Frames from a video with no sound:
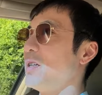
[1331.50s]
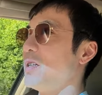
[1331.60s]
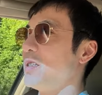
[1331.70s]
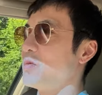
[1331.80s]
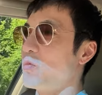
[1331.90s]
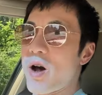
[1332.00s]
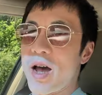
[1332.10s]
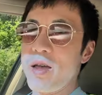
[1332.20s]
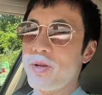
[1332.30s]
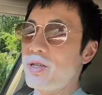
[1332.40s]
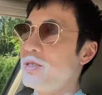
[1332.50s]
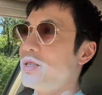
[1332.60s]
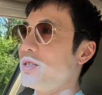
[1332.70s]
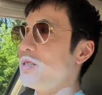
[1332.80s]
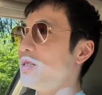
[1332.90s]
It's why? Because he
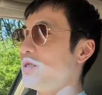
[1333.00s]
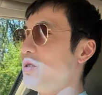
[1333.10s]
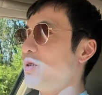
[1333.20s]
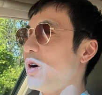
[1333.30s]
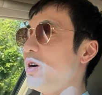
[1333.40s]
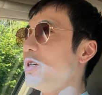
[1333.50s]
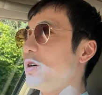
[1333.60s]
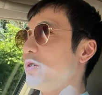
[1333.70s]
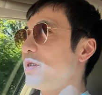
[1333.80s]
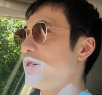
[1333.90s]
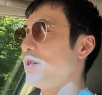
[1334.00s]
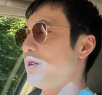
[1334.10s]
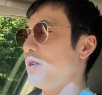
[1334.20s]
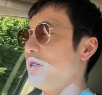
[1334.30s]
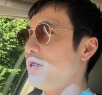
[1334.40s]
doesn't do cardio.
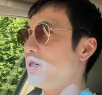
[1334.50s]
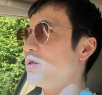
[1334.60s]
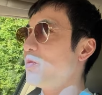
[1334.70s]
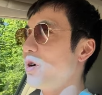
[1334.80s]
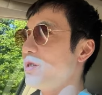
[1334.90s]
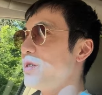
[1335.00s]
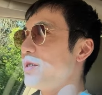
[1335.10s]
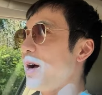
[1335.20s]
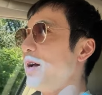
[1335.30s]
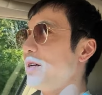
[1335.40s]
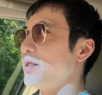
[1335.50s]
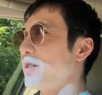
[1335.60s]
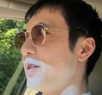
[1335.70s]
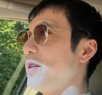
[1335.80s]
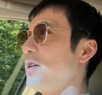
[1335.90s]
He doesn't watch his diet.
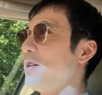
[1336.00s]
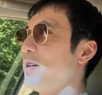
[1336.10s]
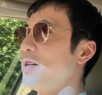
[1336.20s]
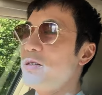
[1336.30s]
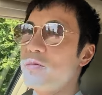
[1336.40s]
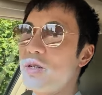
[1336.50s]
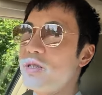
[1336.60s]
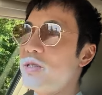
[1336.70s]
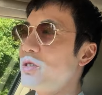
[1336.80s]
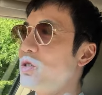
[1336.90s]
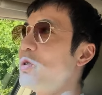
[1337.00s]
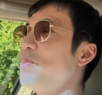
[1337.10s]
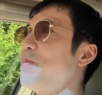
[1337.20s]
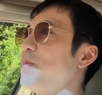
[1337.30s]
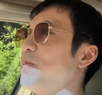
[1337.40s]
And what does he do
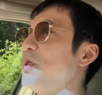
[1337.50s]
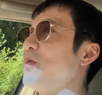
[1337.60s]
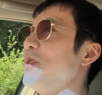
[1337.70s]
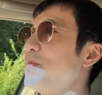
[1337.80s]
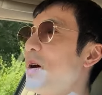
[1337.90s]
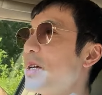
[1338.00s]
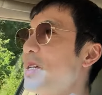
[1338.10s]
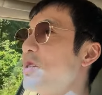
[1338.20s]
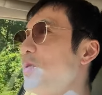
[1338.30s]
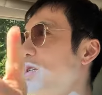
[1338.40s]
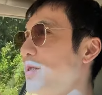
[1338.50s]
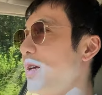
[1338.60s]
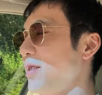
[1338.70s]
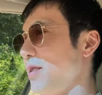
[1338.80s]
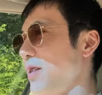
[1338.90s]
between monkey swing
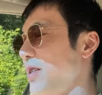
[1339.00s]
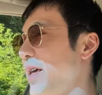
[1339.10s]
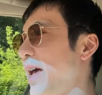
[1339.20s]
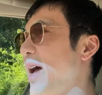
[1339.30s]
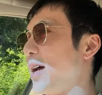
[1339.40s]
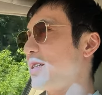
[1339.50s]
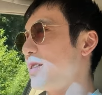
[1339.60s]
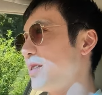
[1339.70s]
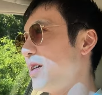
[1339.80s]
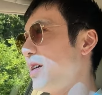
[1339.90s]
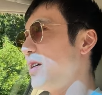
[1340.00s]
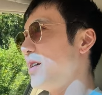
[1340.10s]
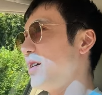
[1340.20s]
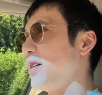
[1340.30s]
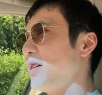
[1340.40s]
sets? He yaks.
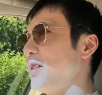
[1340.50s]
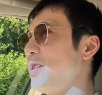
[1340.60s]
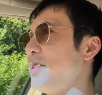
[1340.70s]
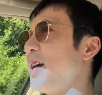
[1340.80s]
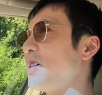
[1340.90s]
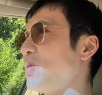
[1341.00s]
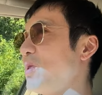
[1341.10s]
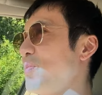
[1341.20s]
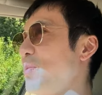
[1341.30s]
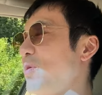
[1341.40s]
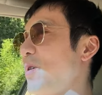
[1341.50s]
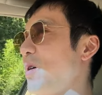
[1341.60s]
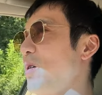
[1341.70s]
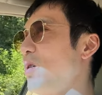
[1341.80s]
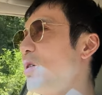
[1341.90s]
He yaks with the people
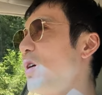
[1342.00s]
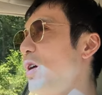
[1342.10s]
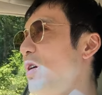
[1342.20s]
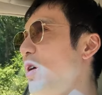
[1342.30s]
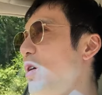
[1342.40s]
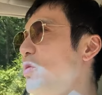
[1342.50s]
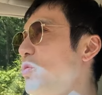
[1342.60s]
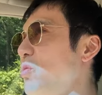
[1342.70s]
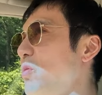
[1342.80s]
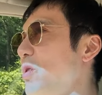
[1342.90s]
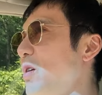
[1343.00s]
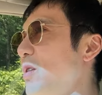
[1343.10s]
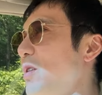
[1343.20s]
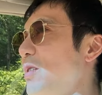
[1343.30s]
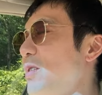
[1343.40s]
around. Oh, how you
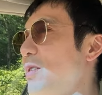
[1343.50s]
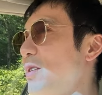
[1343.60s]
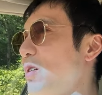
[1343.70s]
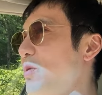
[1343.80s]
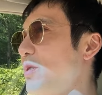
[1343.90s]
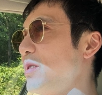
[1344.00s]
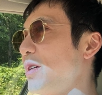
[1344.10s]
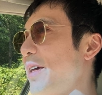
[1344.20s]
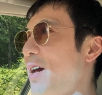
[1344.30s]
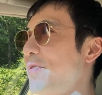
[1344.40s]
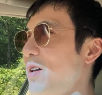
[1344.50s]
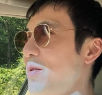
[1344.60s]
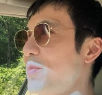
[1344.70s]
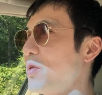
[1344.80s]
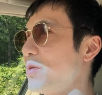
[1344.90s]
doing? And goes into cafe
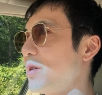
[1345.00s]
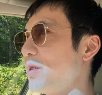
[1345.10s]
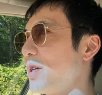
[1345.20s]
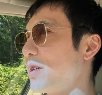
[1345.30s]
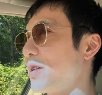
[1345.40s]
mode. Like,